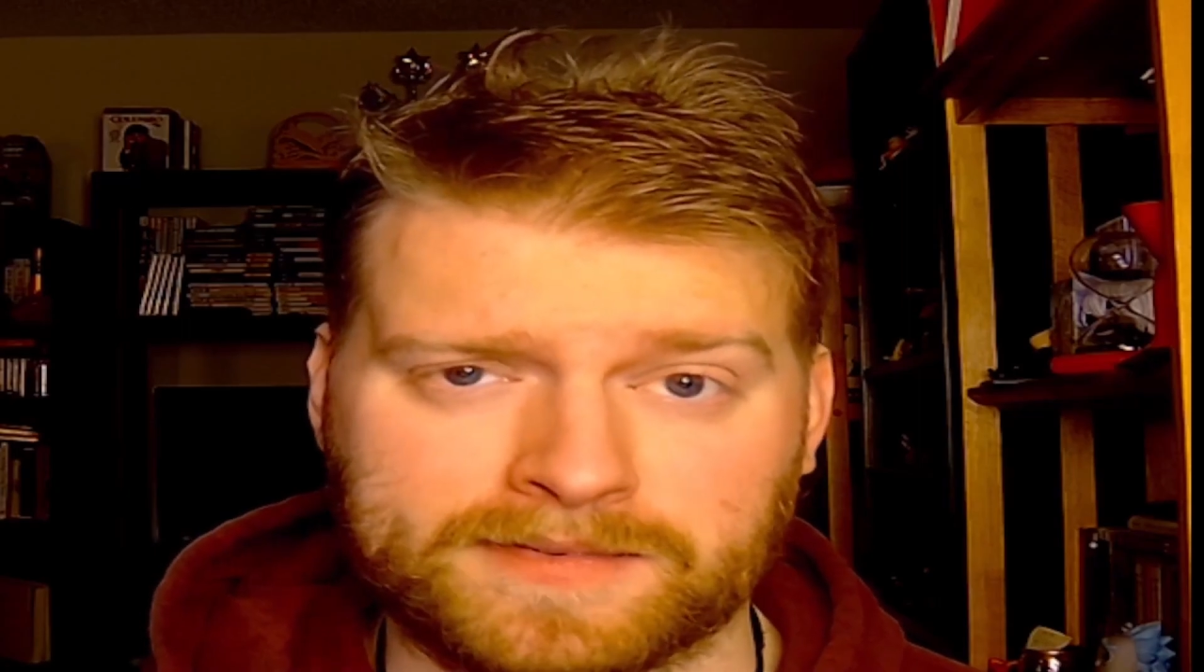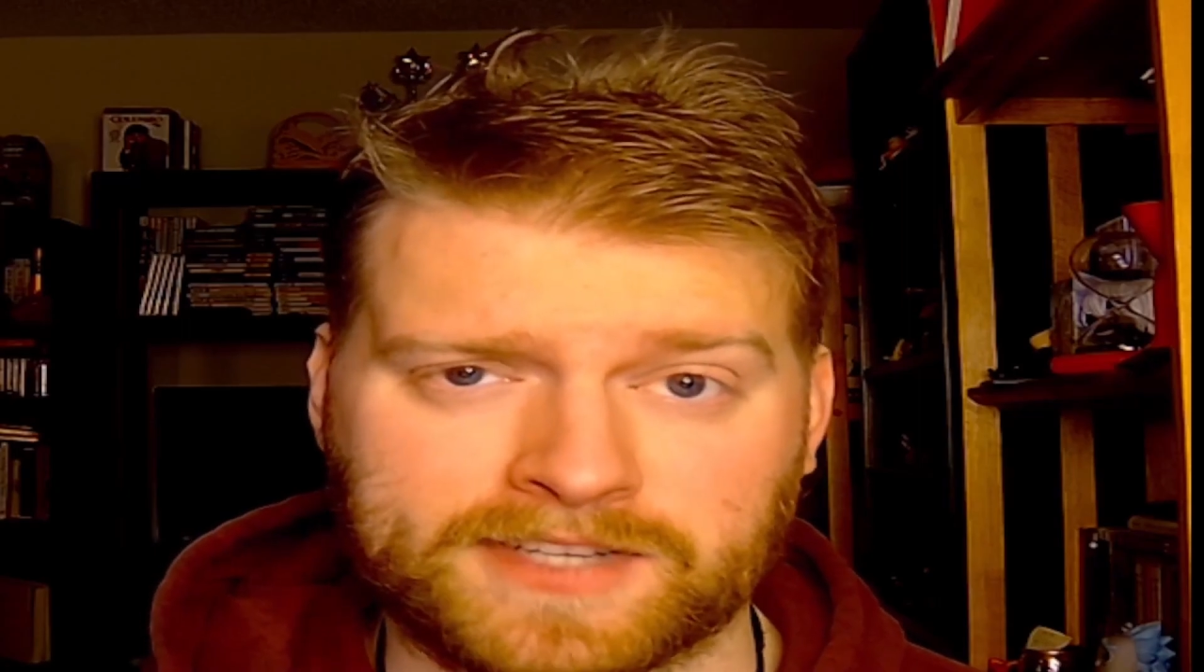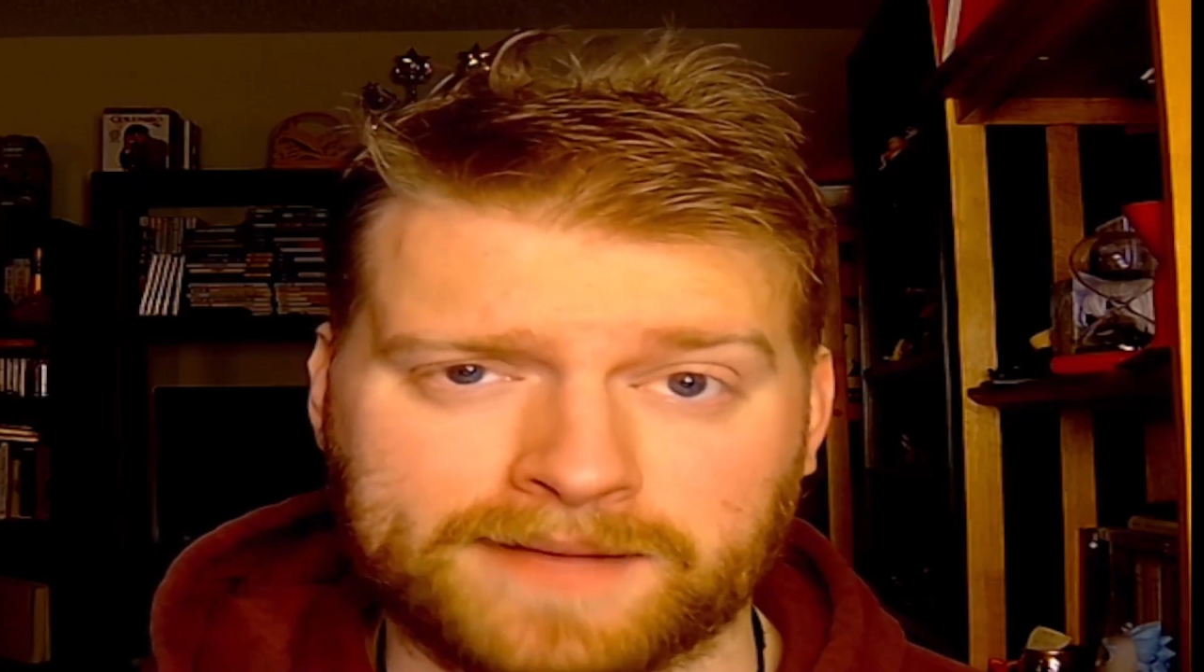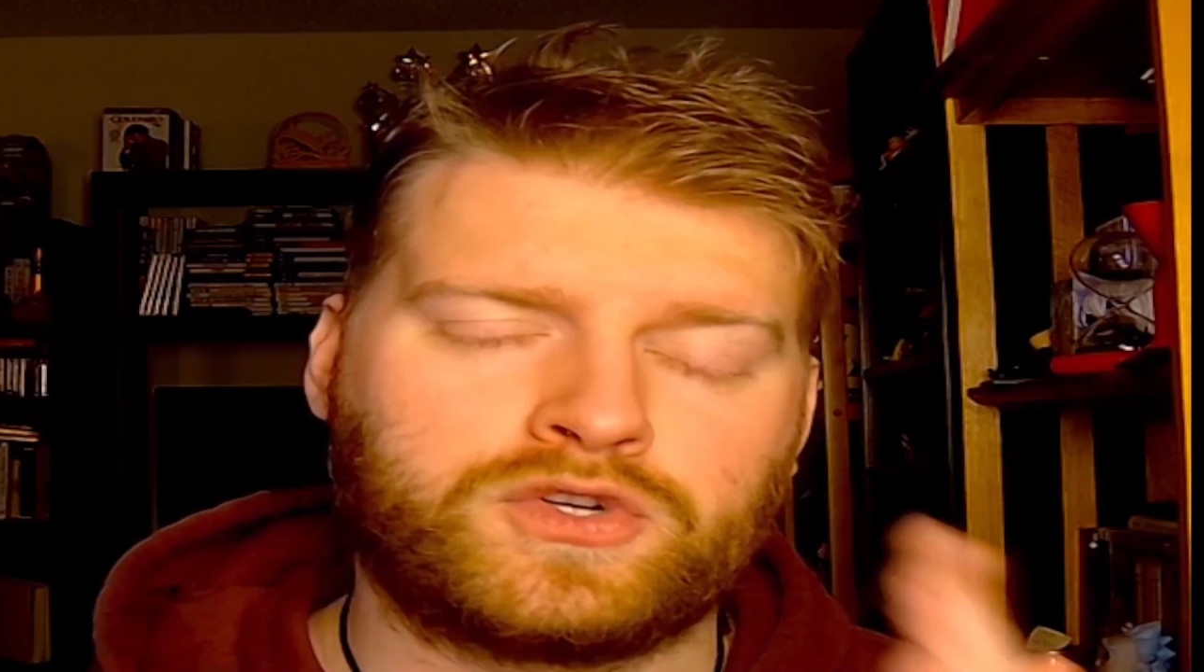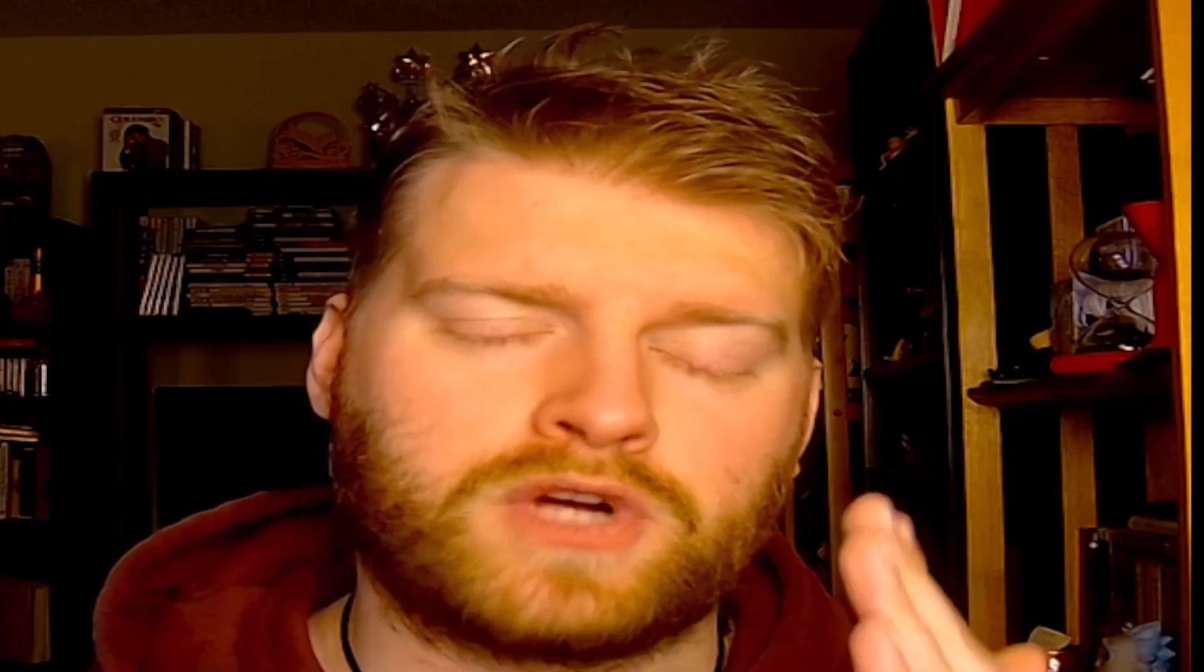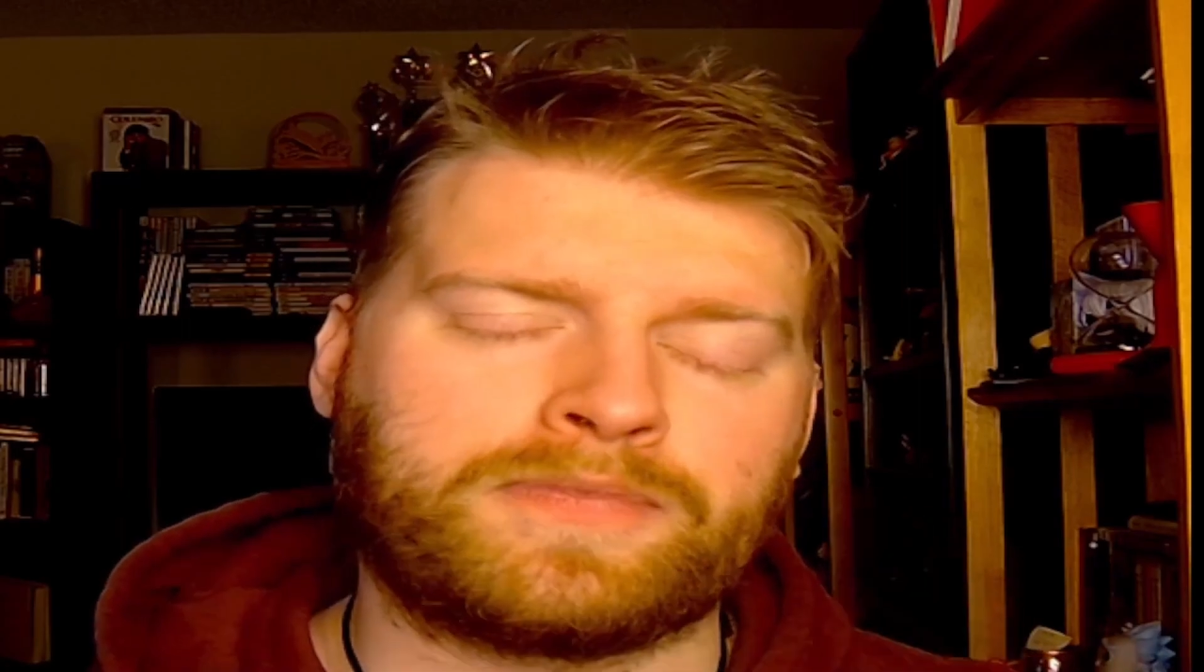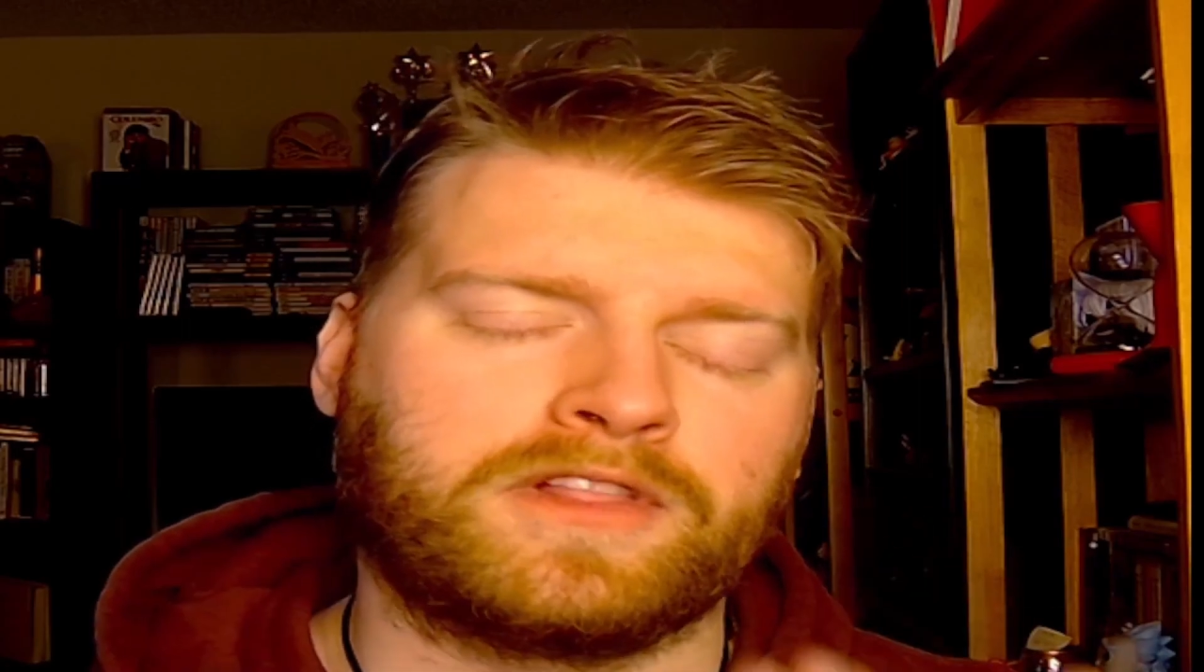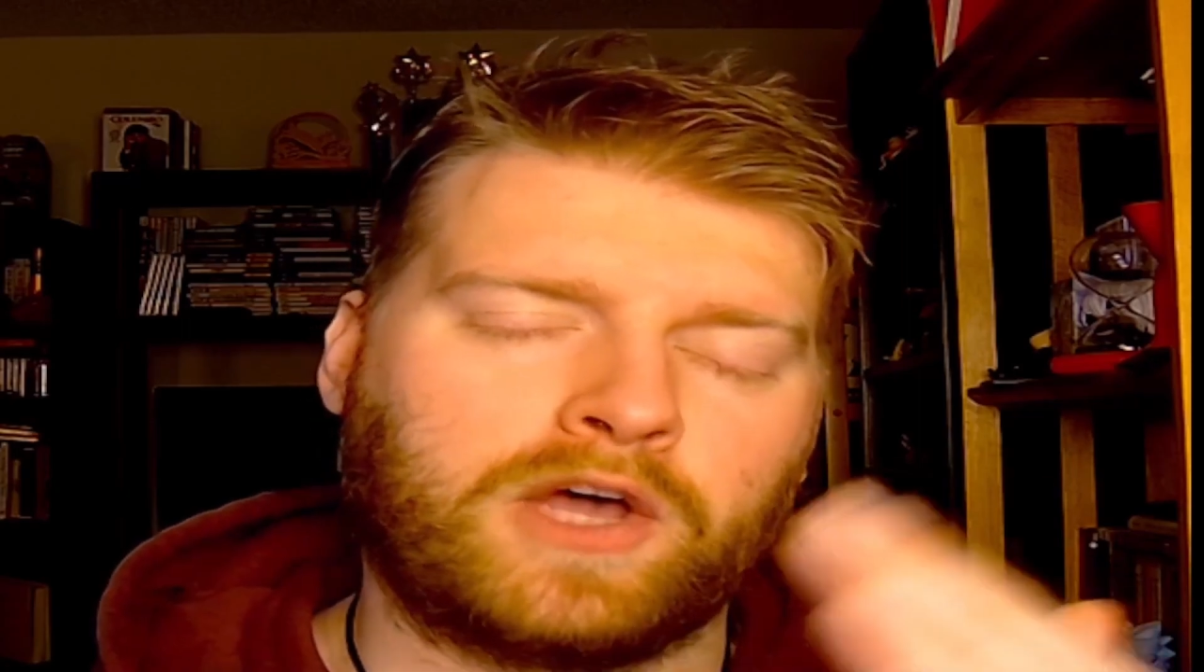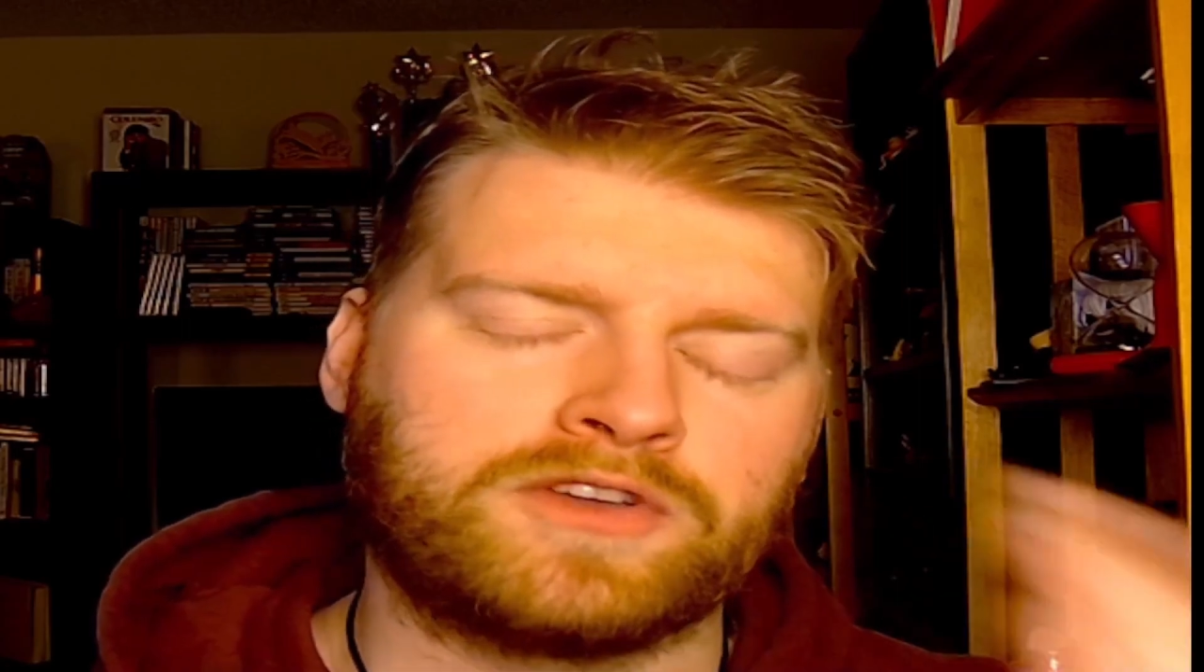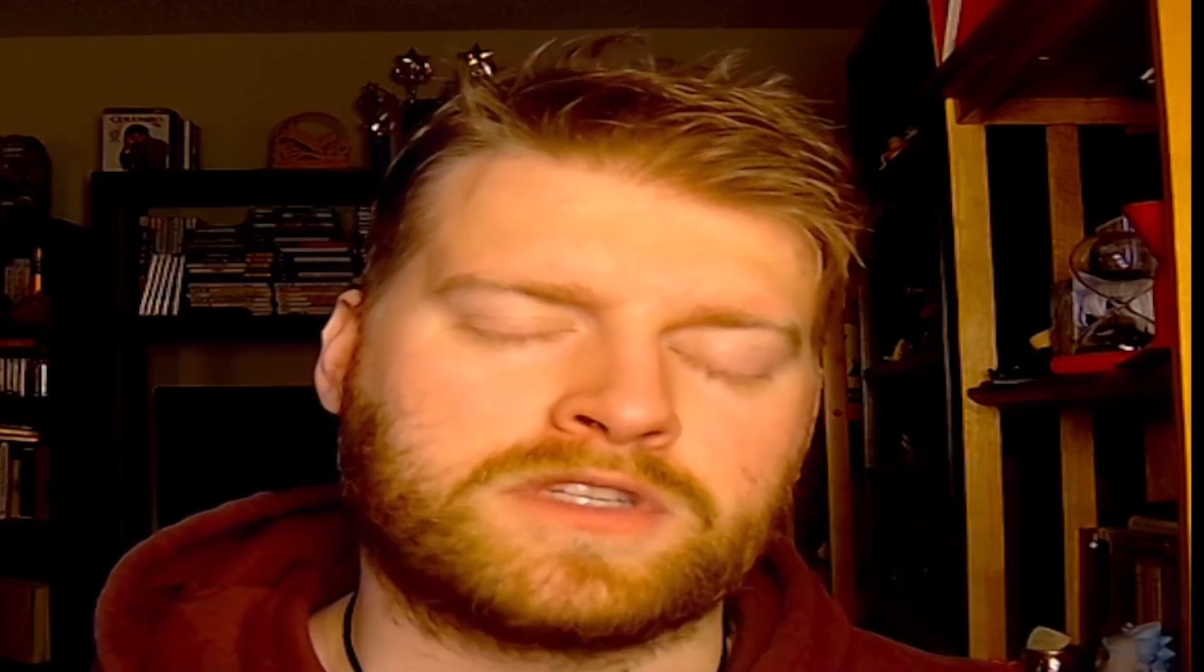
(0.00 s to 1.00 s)
You drop the
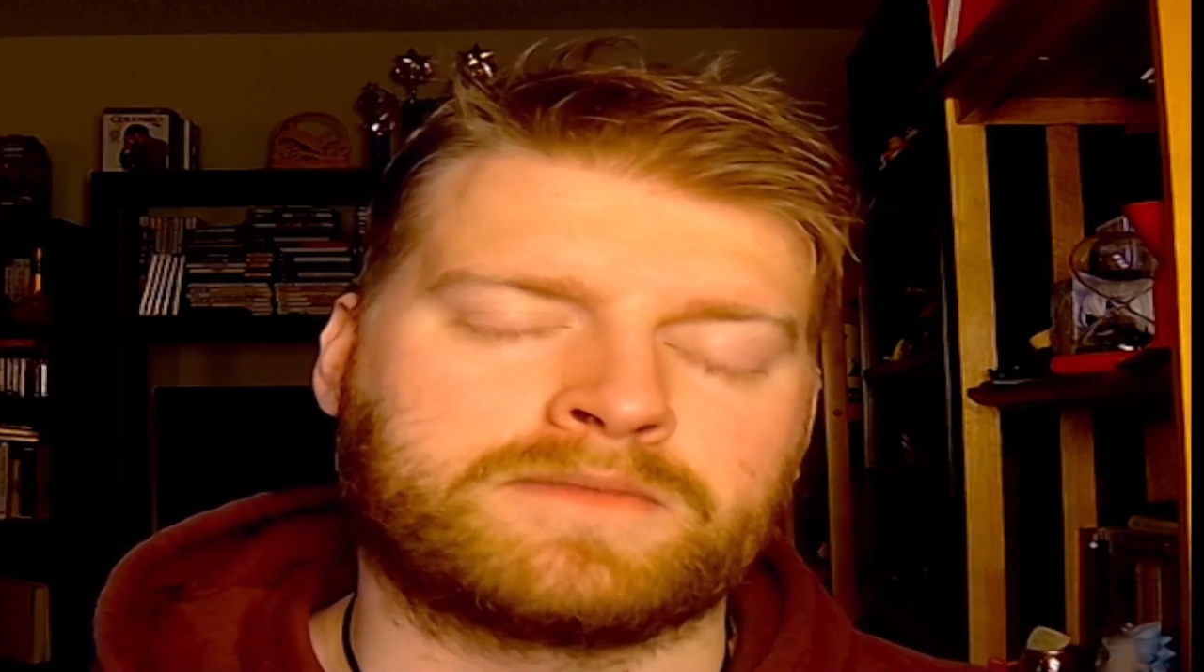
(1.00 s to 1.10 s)
lowest number